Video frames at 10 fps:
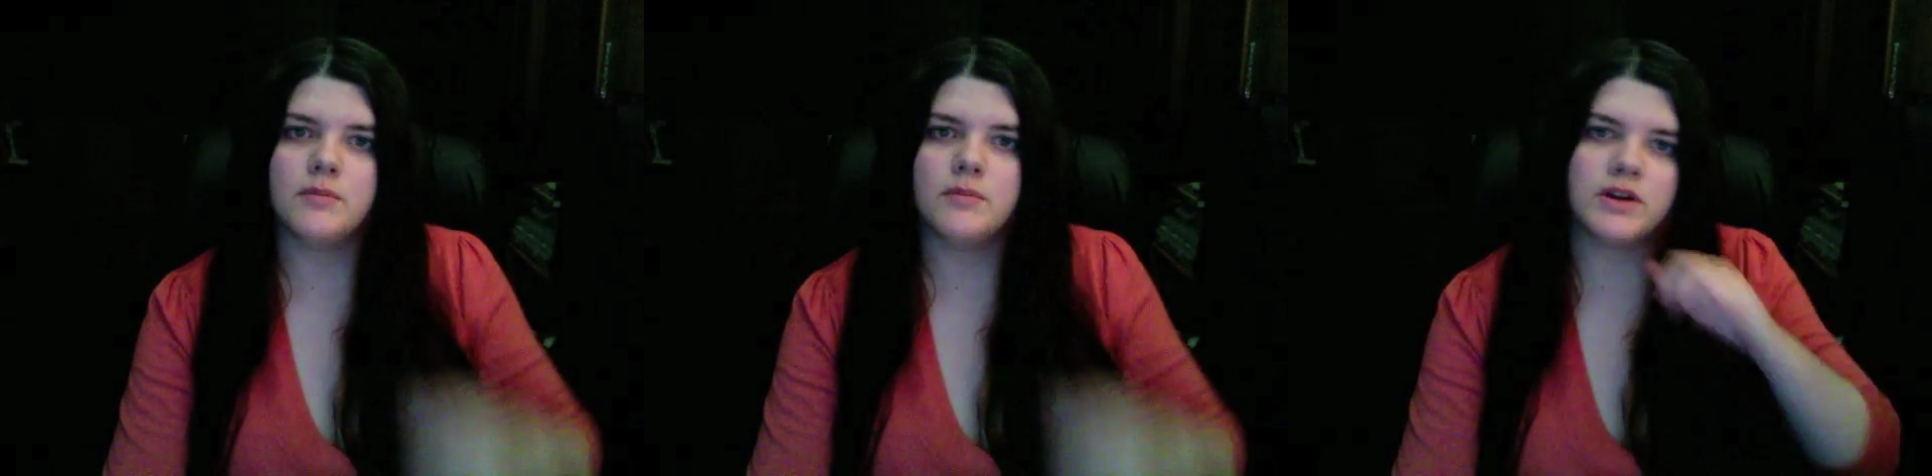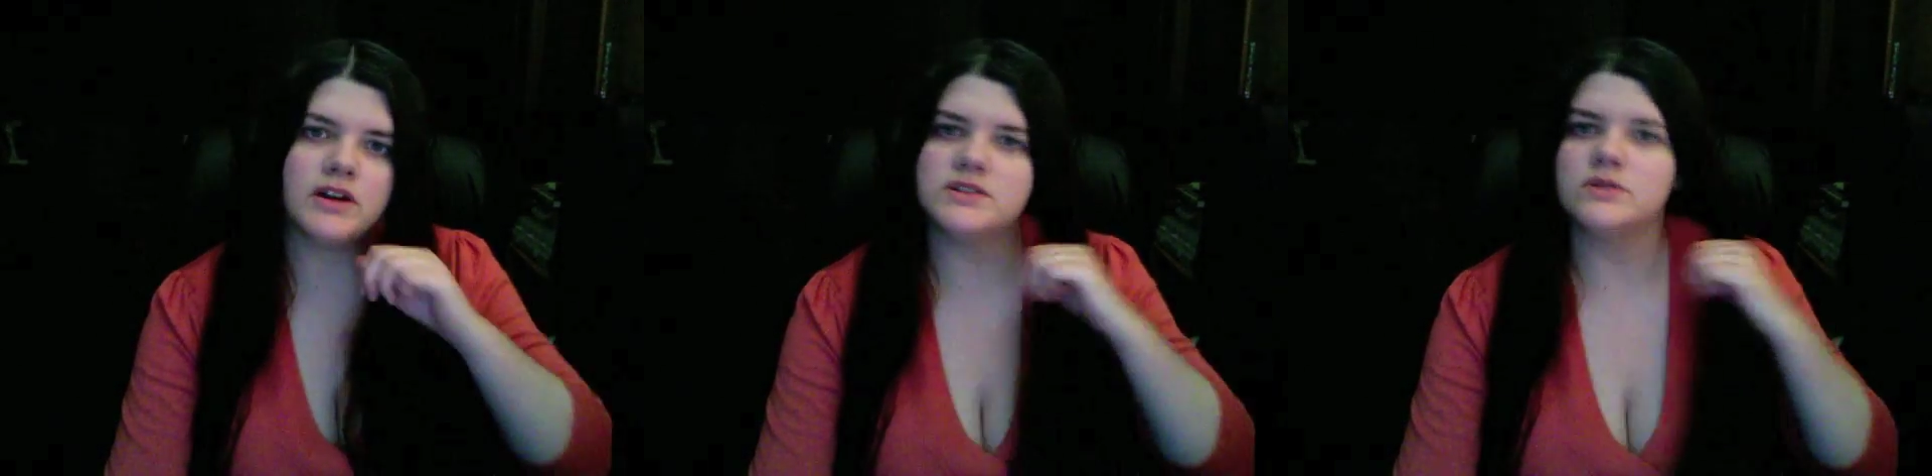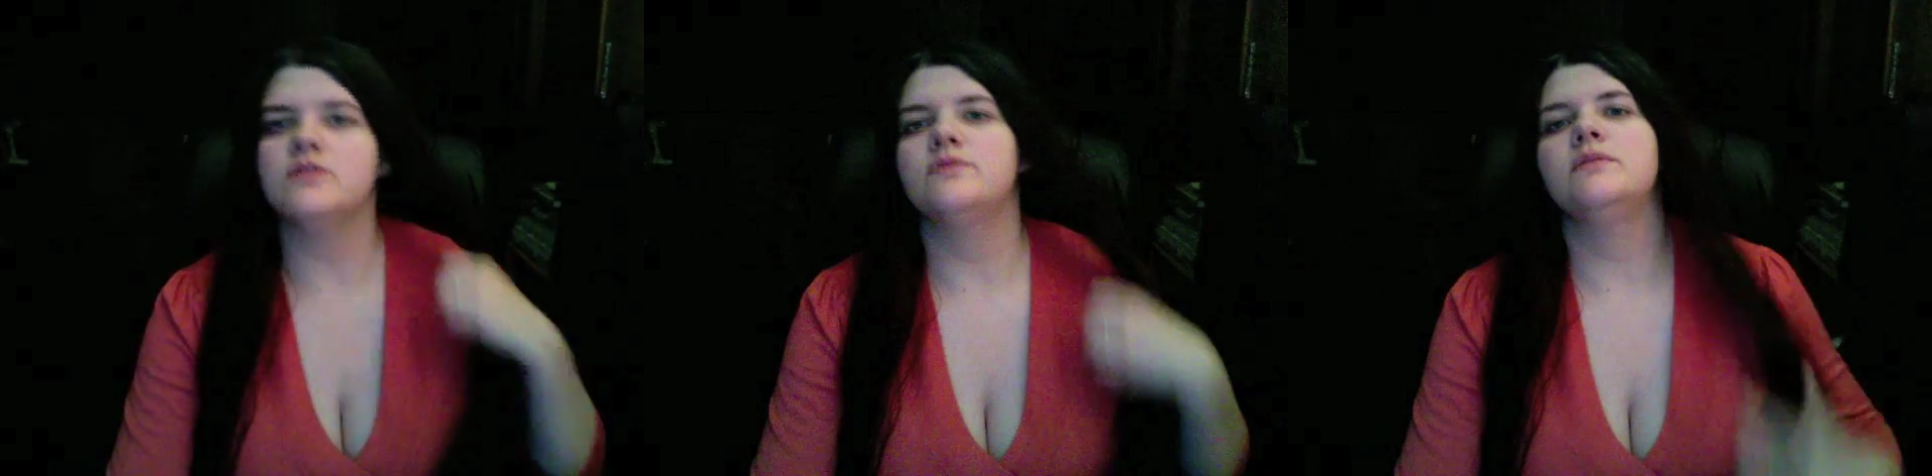but also
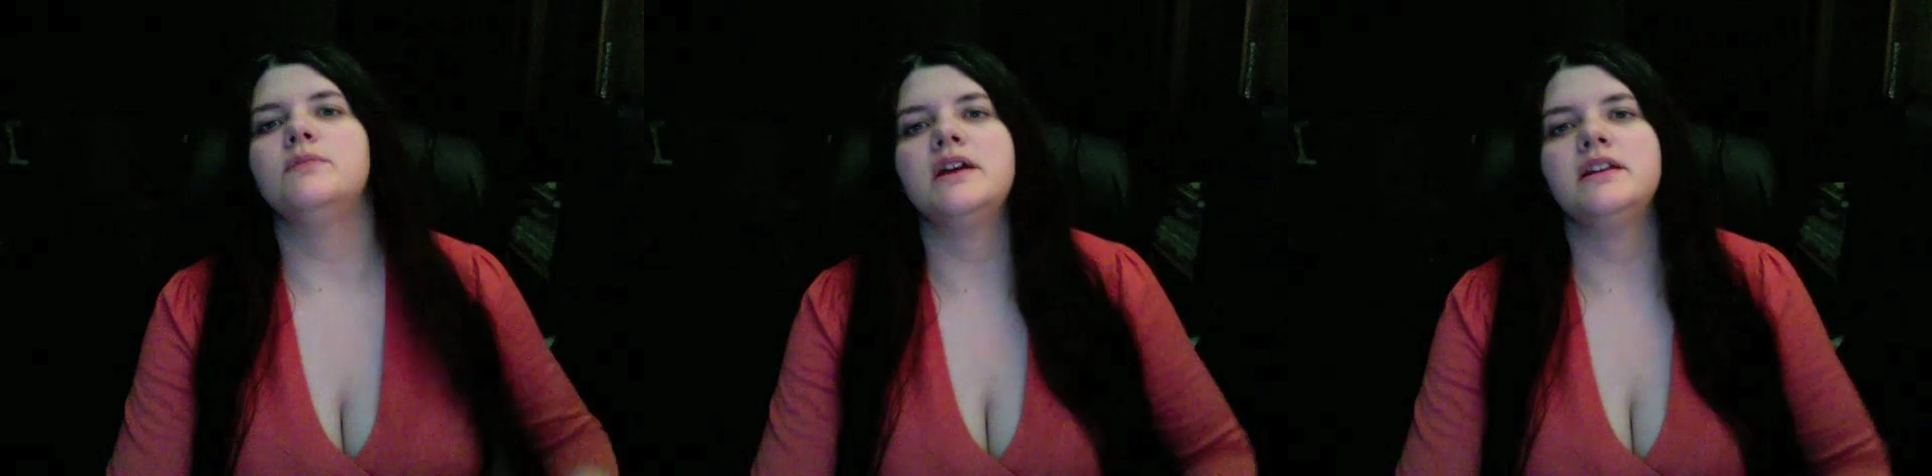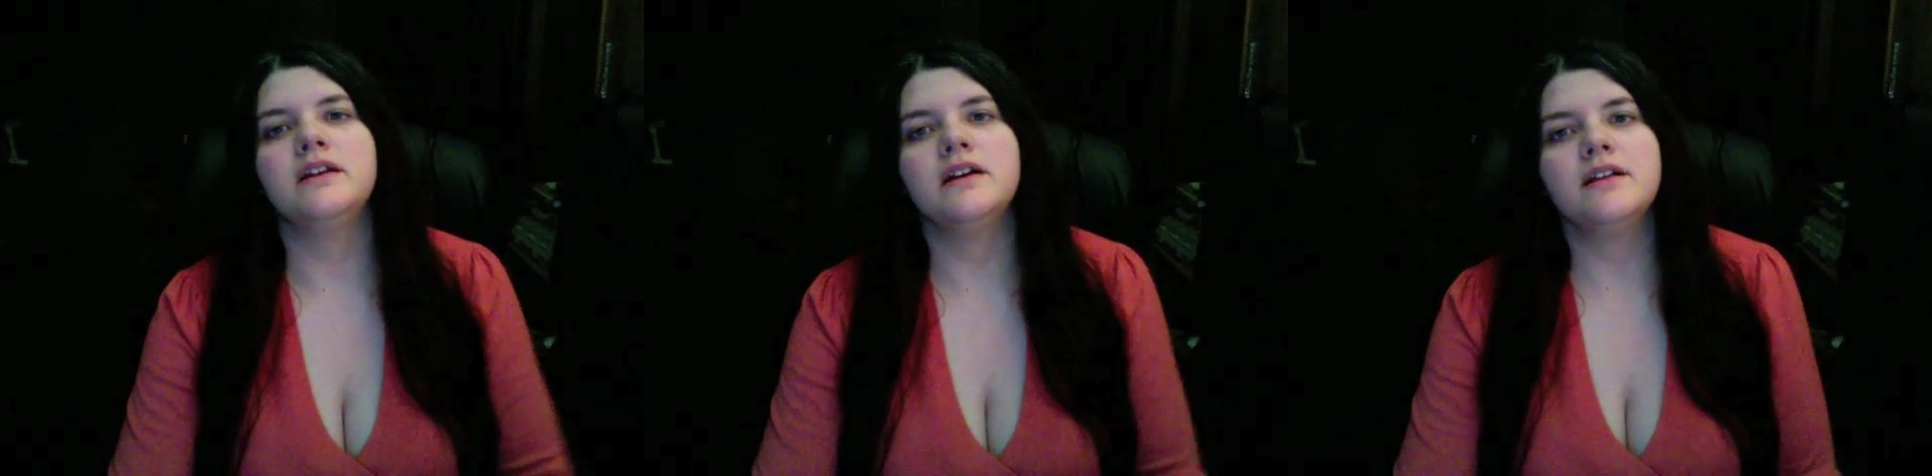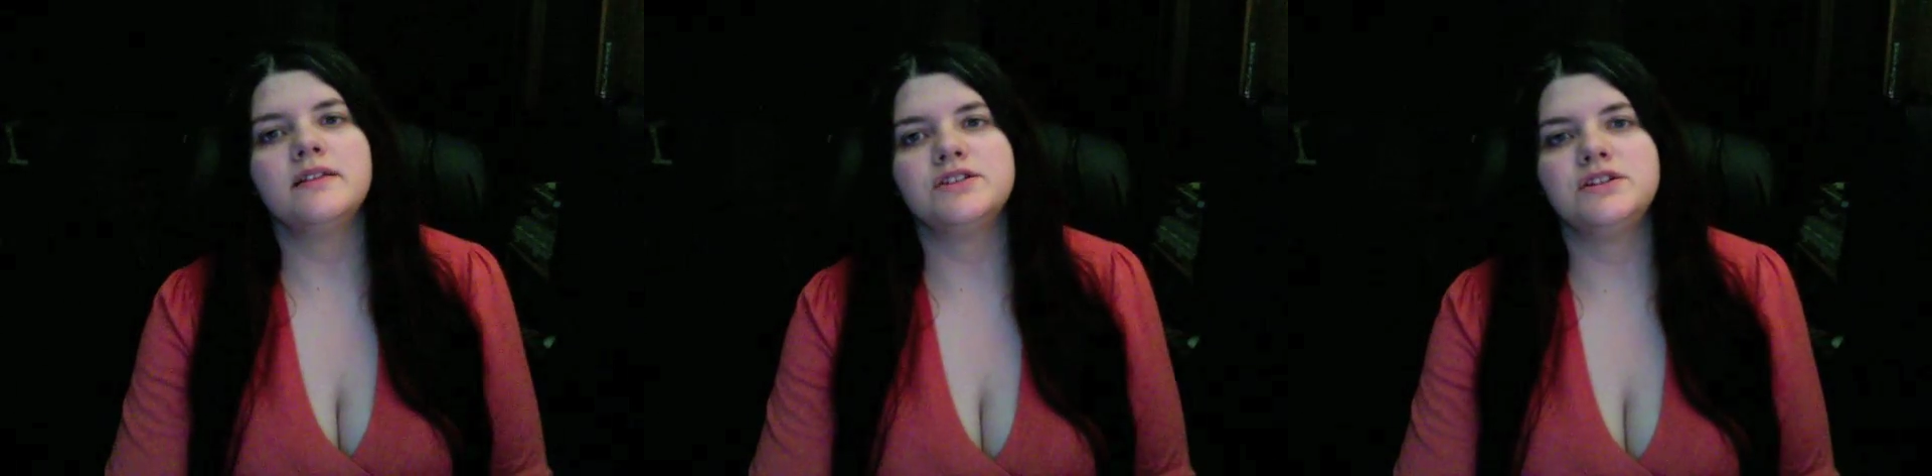of the men
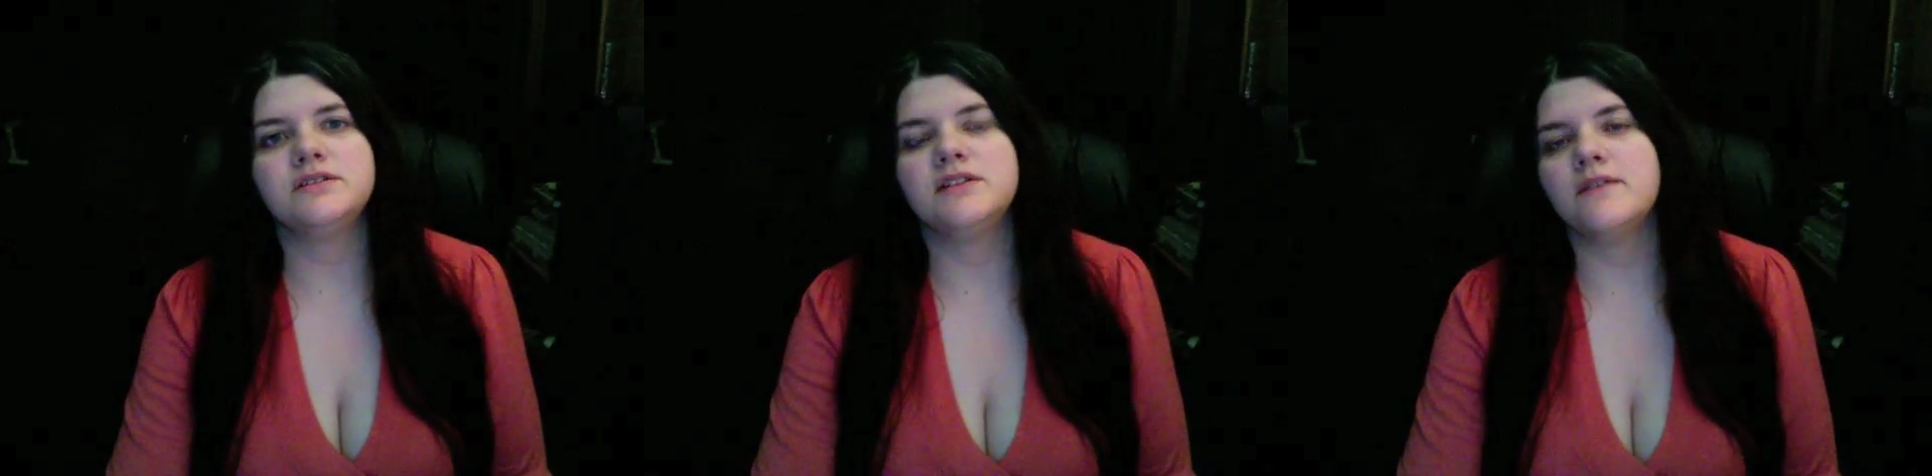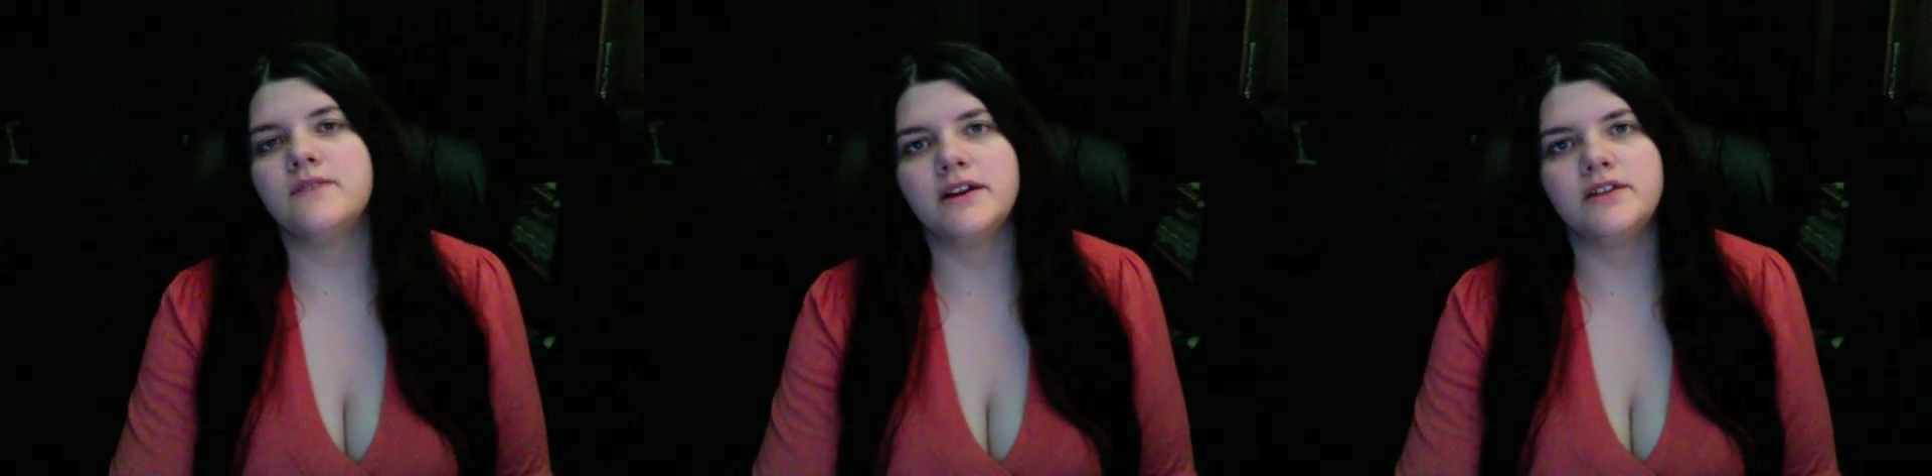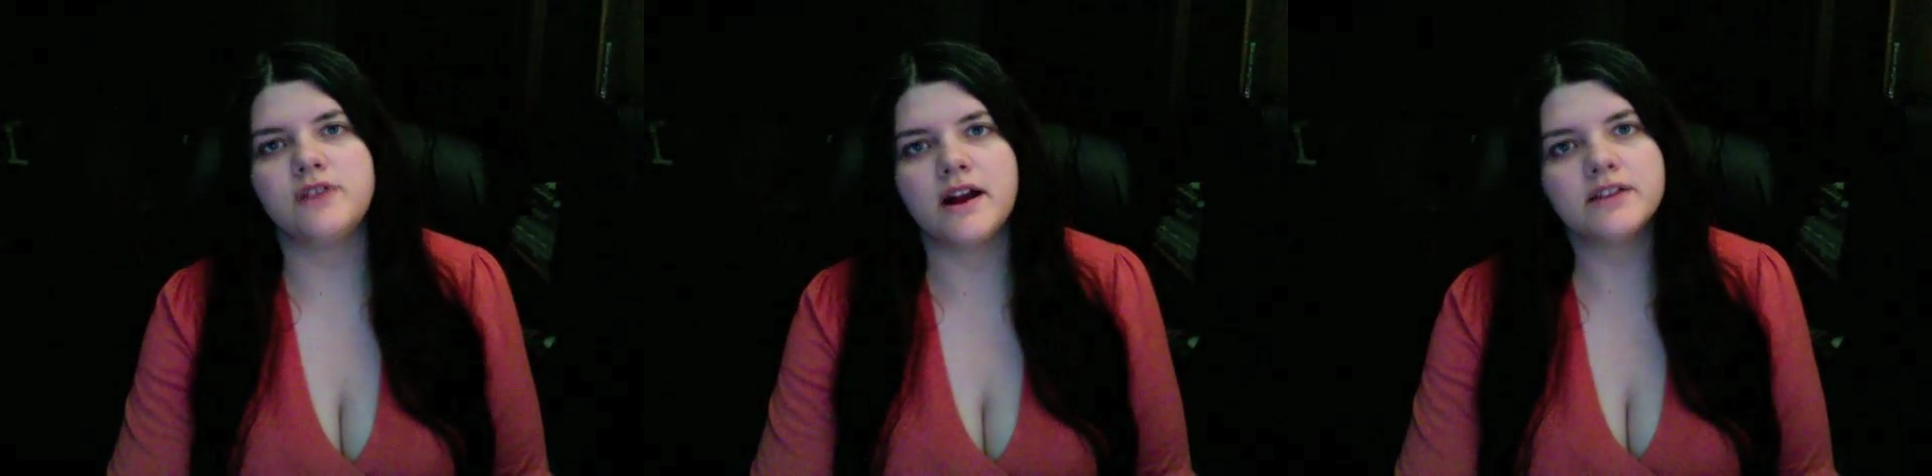that she does not find
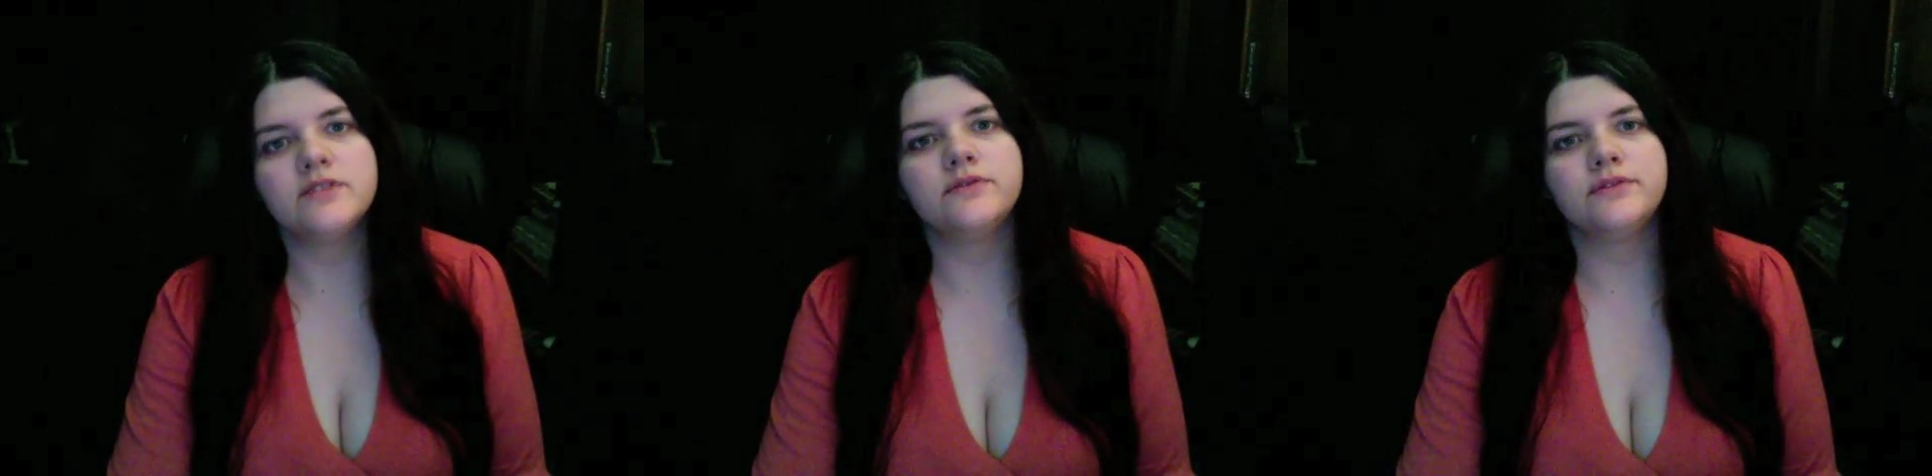attractive.